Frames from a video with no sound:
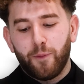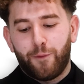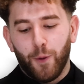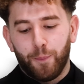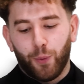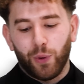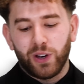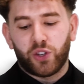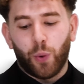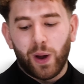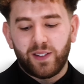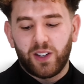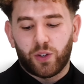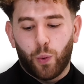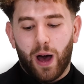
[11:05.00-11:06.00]
from football in
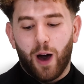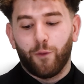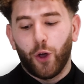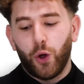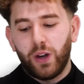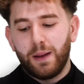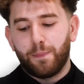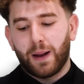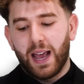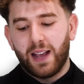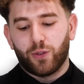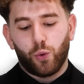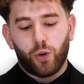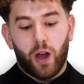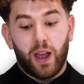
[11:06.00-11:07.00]
2012. Who did he play
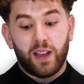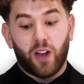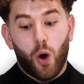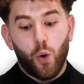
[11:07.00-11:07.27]
his, his